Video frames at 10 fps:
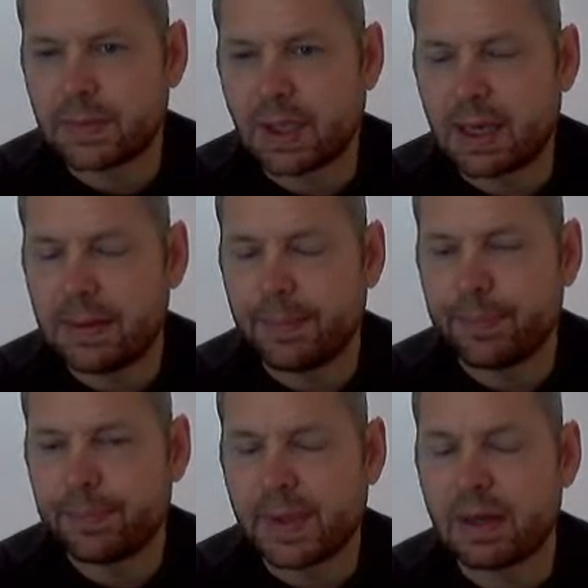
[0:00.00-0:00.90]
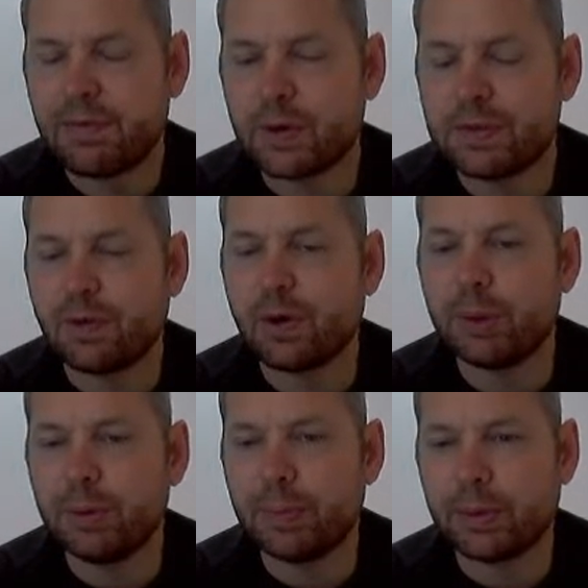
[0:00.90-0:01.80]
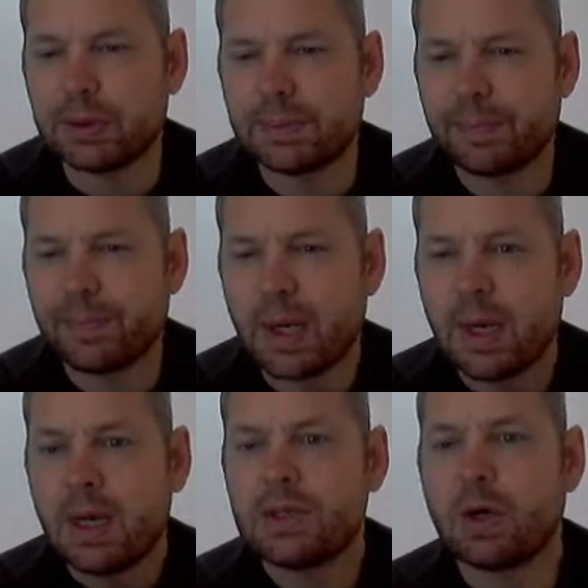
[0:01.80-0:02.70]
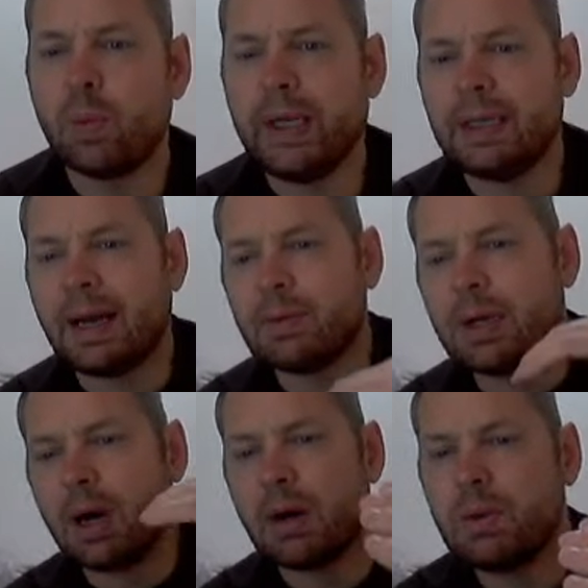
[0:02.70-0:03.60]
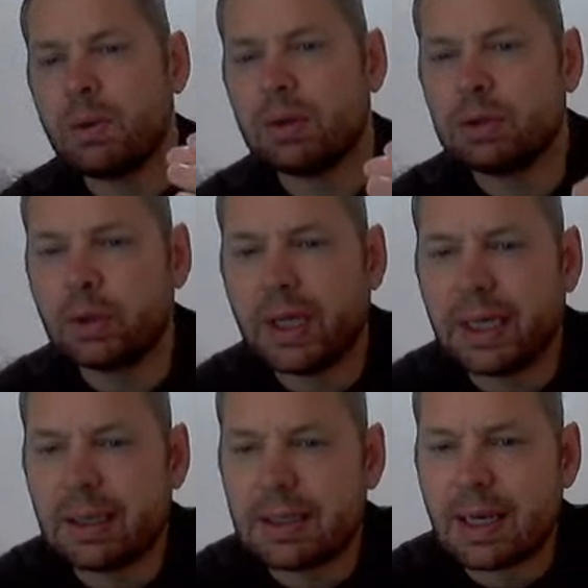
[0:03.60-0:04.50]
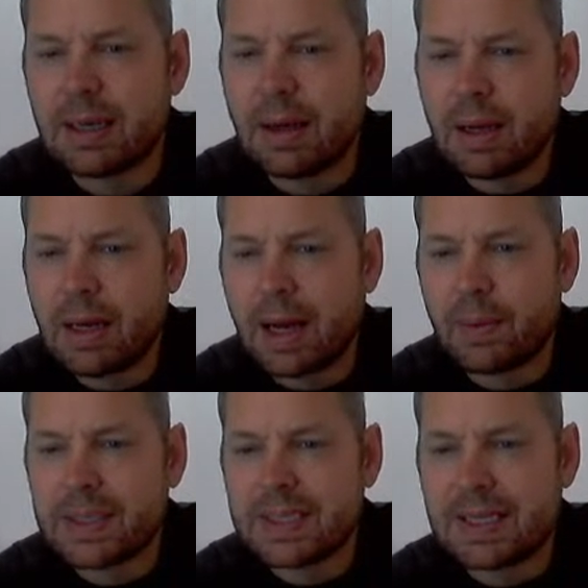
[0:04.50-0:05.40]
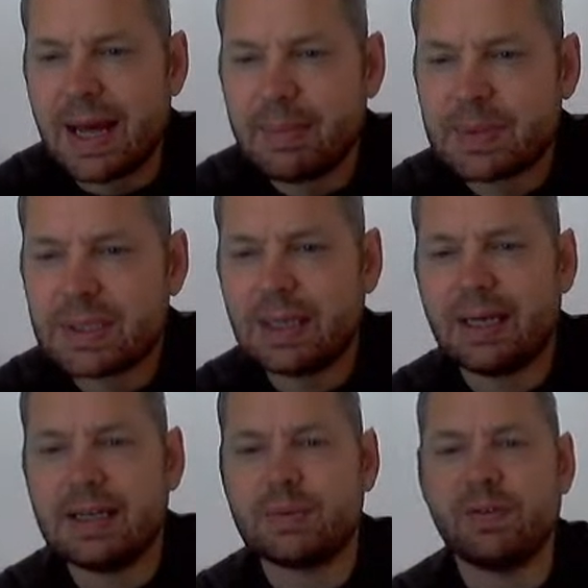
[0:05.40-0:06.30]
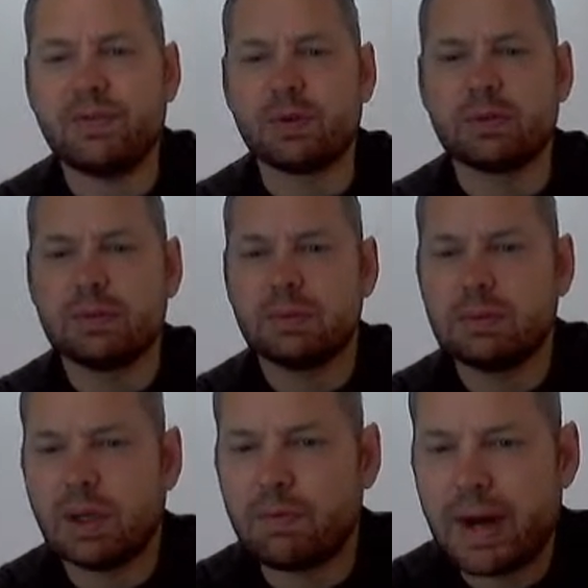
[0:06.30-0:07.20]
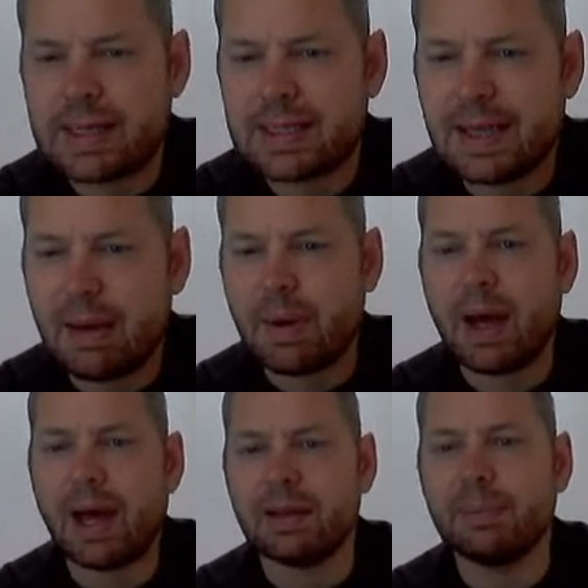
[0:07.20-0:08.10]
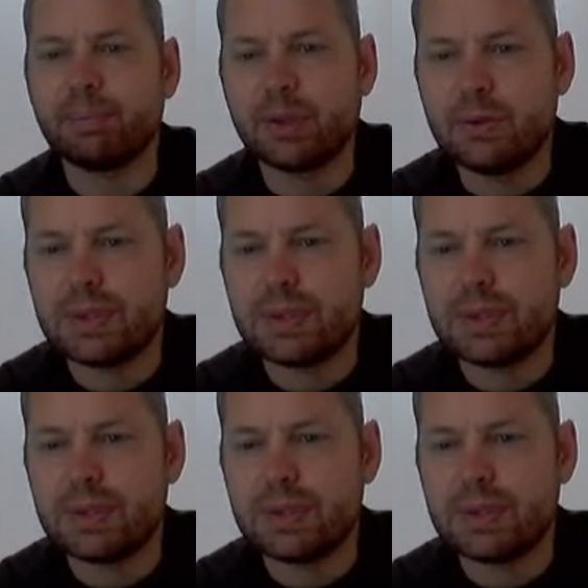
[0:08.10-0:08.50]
Okay, 44 pupils. So we now know, looking at our steps, is we've done the red step and the blue